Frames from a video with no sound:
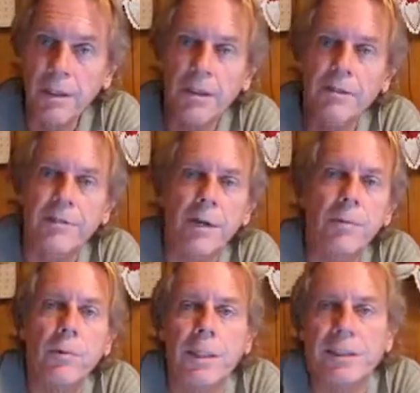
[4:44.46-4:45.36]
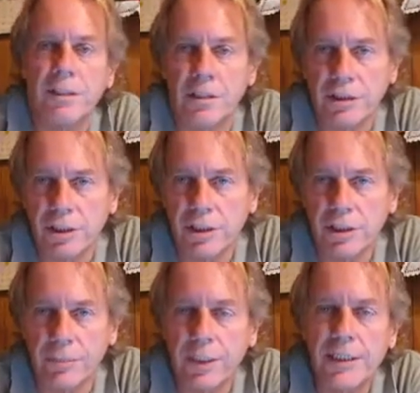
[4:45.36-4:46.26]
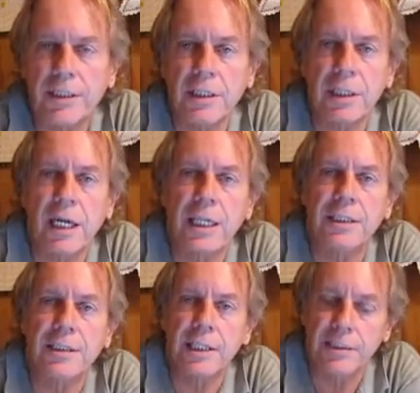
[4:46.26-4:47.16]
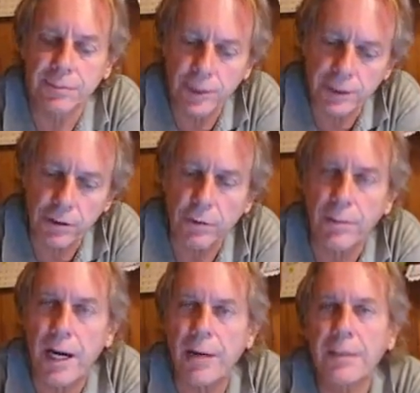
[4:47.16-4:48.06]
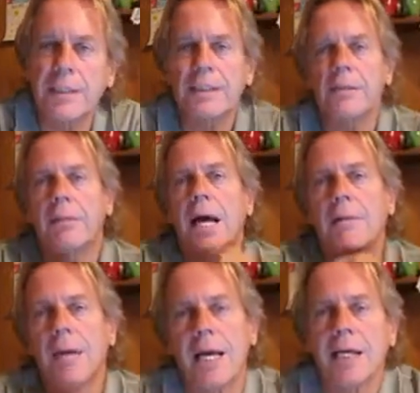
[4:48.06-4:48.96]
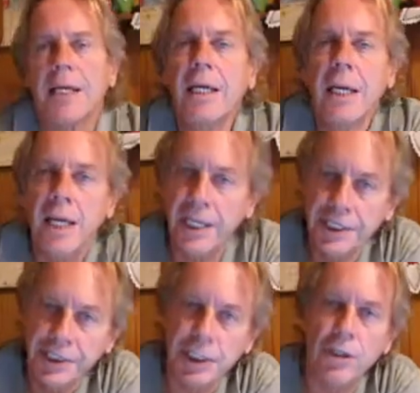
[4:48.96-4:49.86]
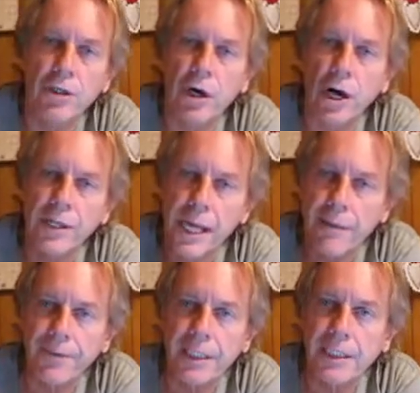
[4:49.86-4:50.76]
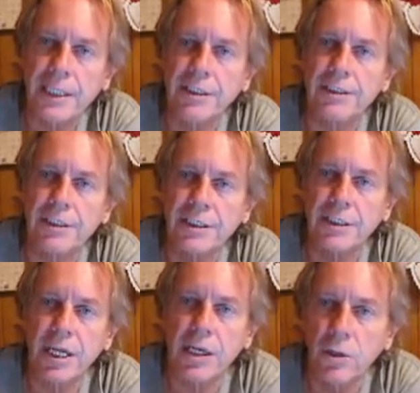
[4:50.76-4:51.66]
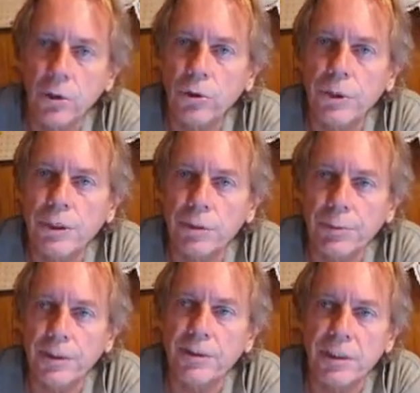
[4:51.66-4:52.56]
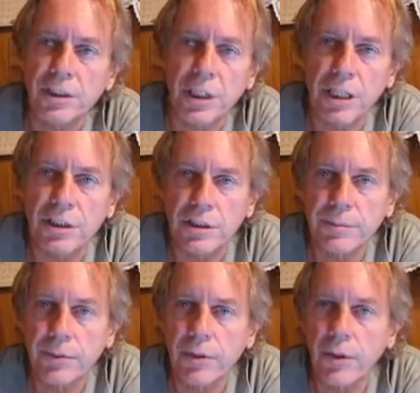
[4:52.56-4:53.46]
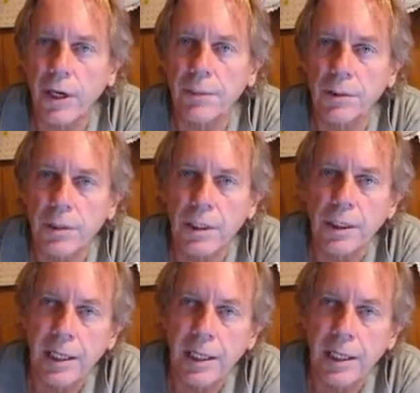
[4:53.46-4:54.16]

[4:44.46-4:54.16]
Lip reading: the number one solution is the President of the United States, President Obama. He's a black man. He should go to all the African leaders and say, who is your person in charge of this program, and